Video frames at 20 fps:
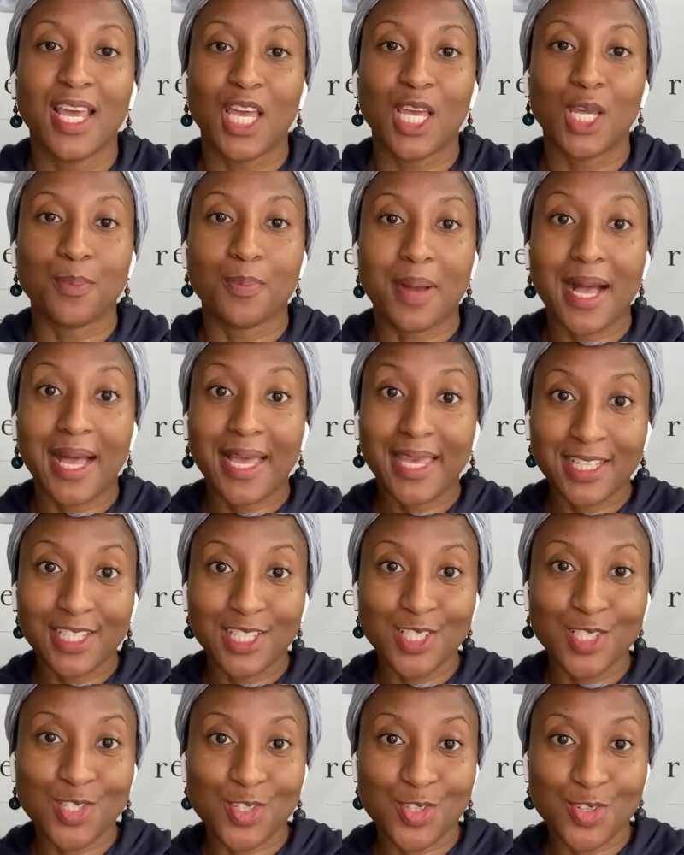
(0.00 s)
In my
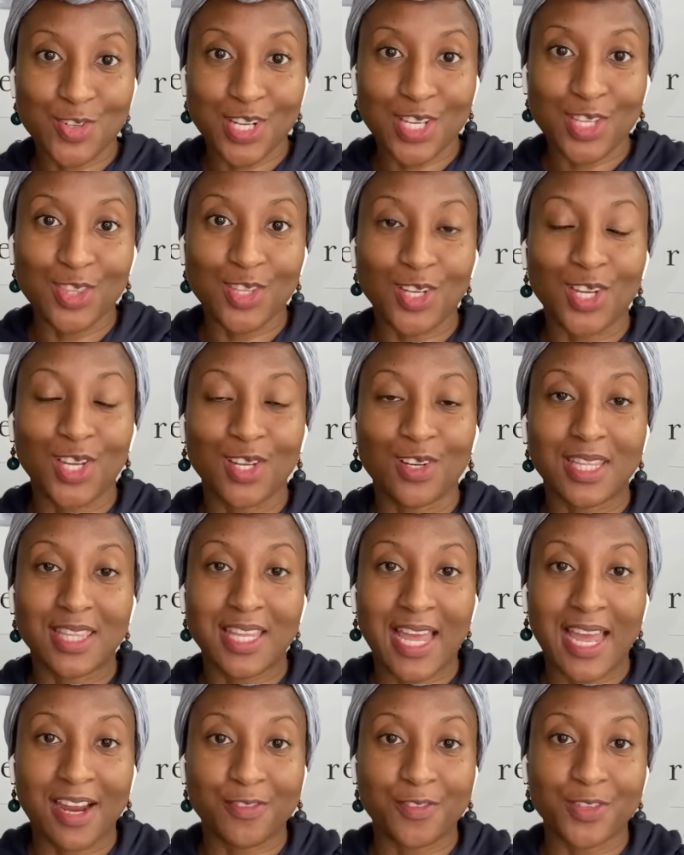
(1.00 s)
industry, the
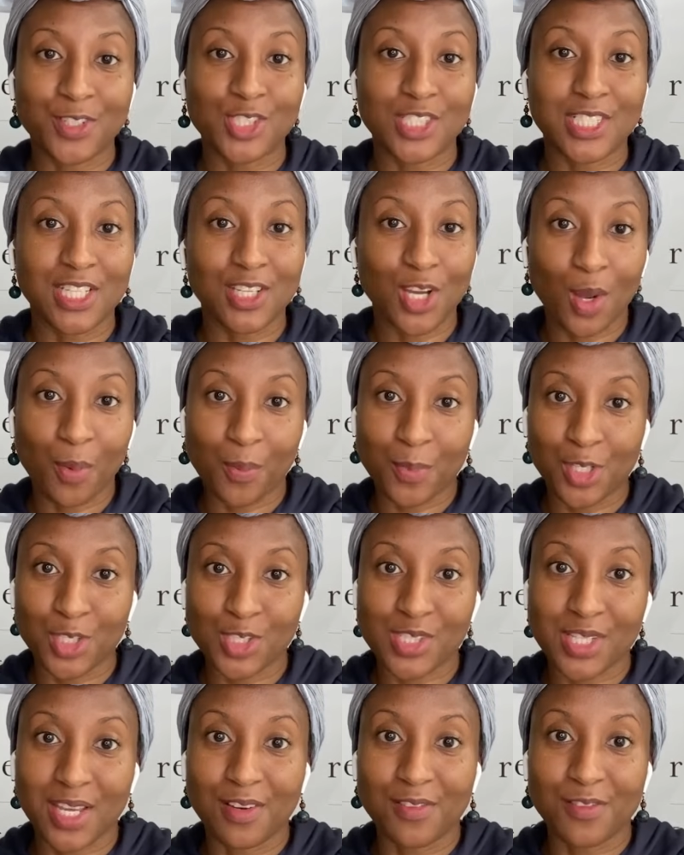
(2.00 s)
average
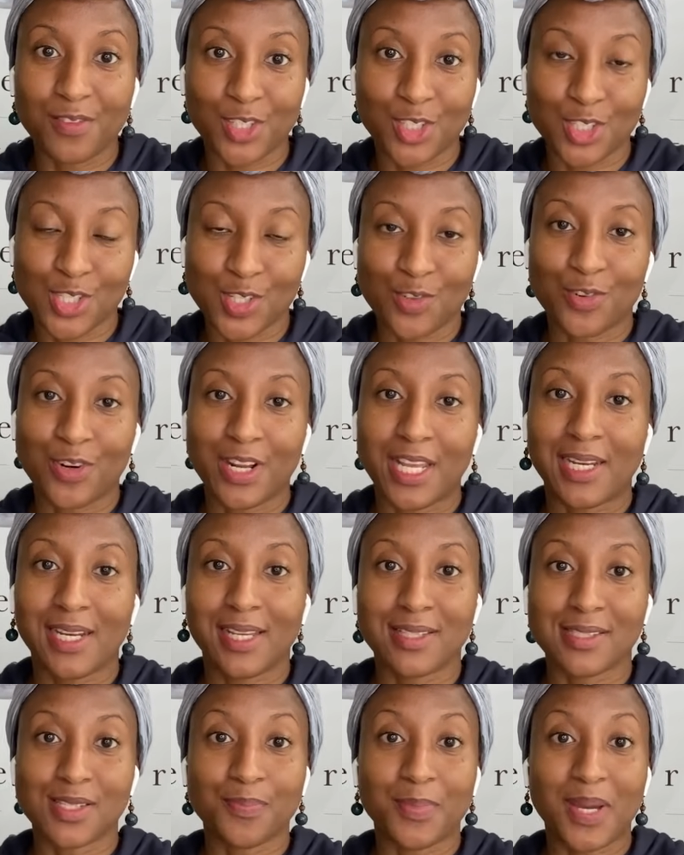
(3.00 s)
e-commerce conversion rate
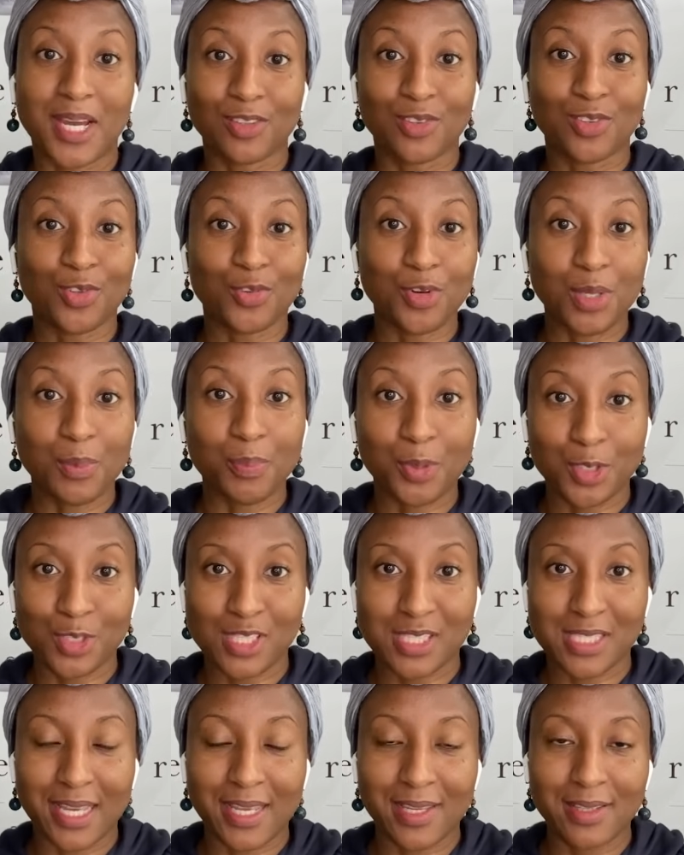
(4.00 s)
is about
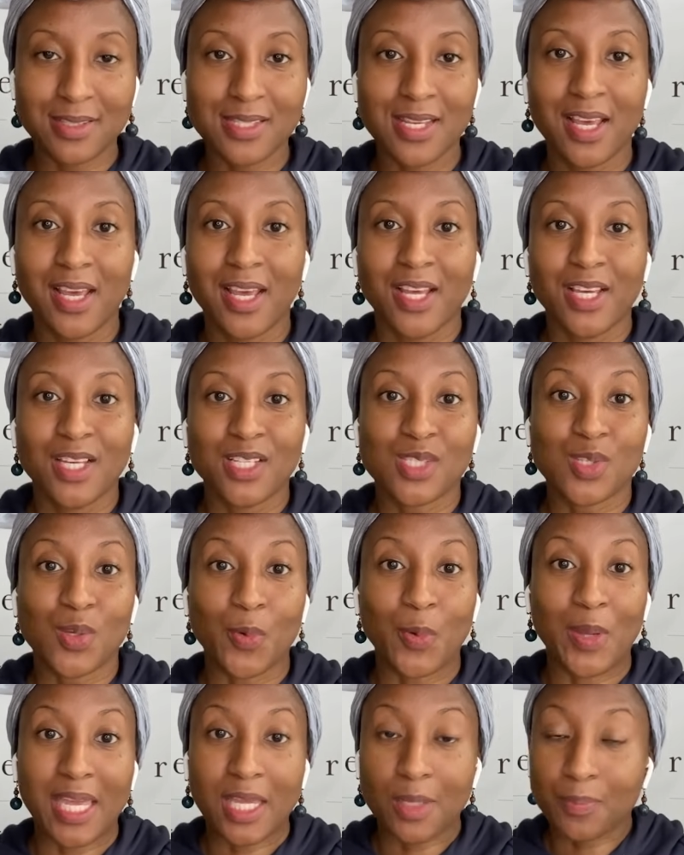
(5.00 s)
3%.
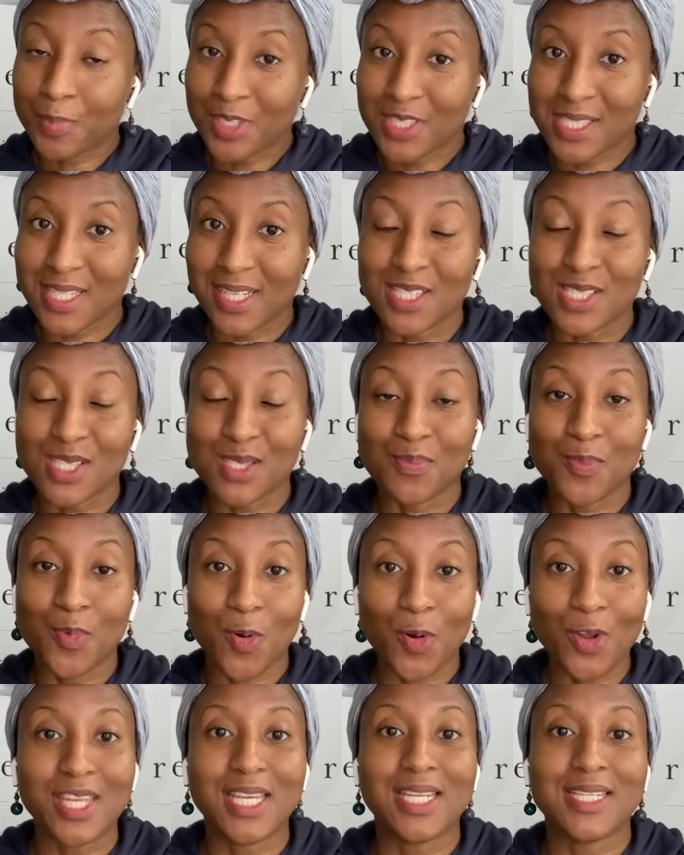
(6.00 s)
So 8% is
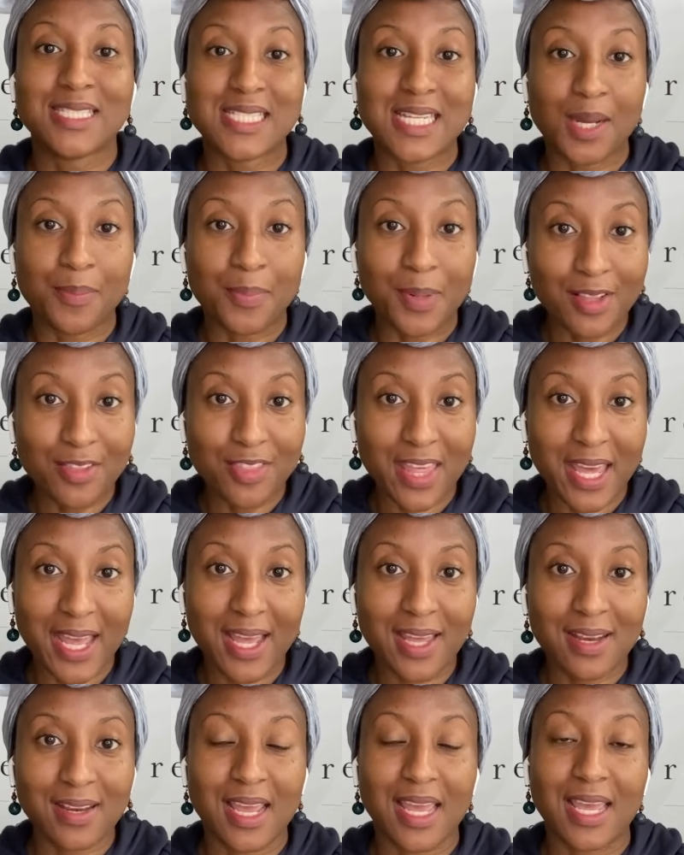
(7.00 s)
more than double
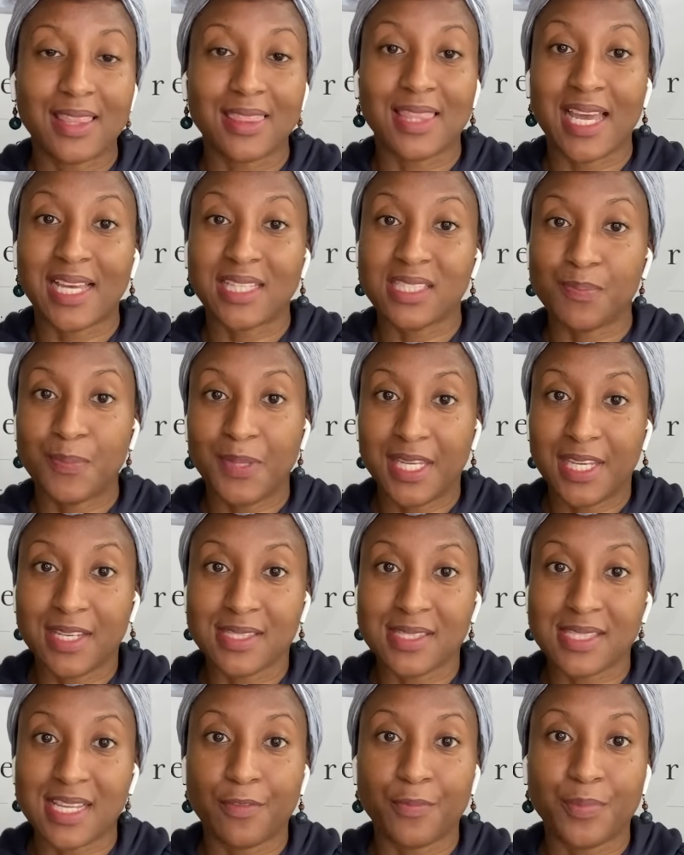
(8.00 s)
that, and that's
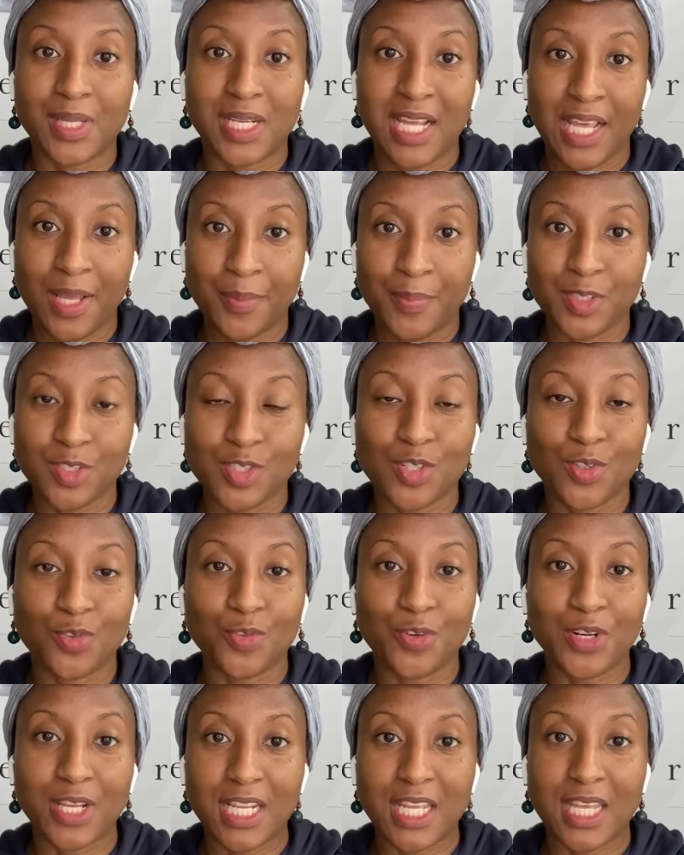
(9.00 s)
because I've been able to
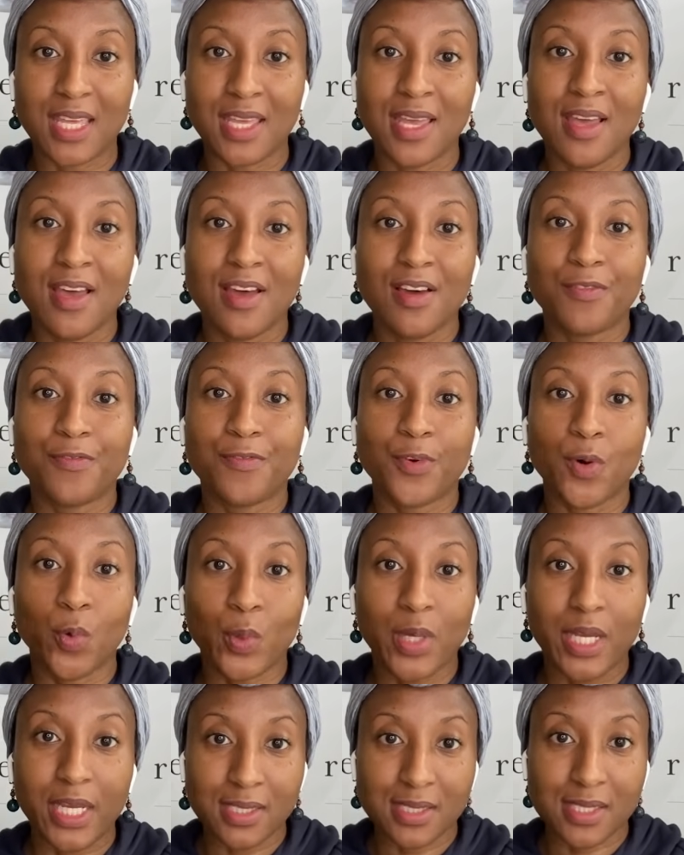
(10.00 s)
really
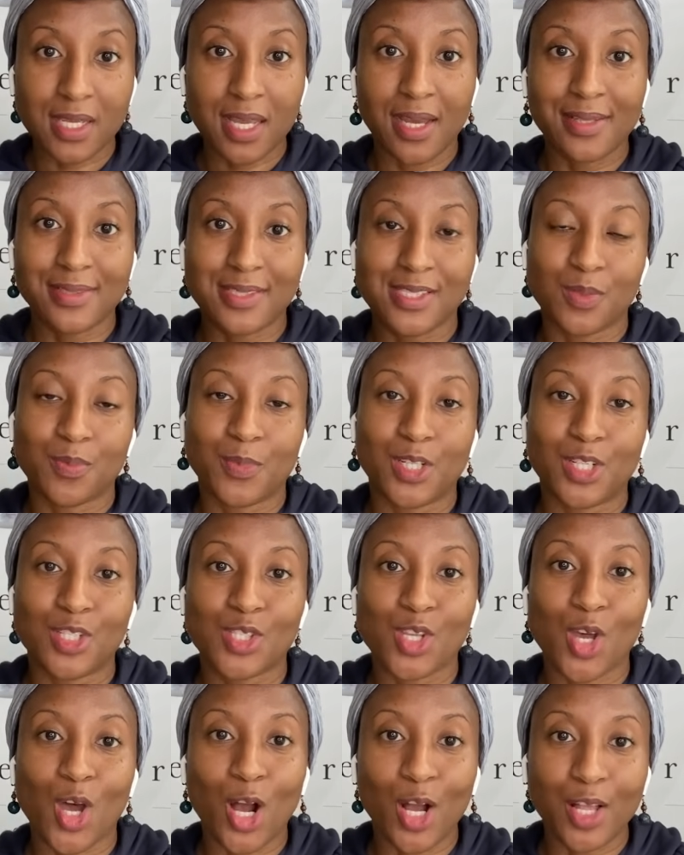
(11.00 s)
focus
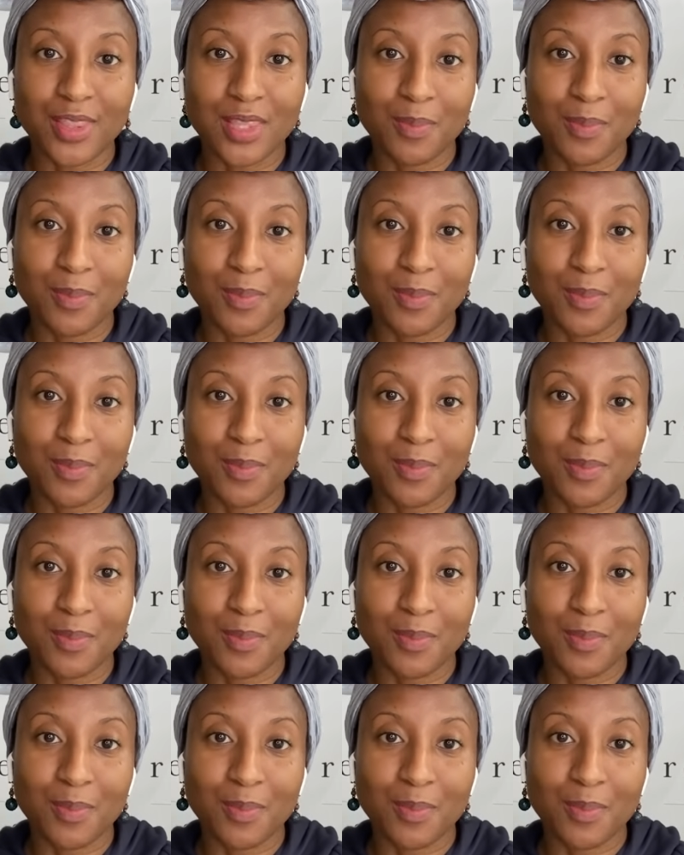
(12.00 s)
customers on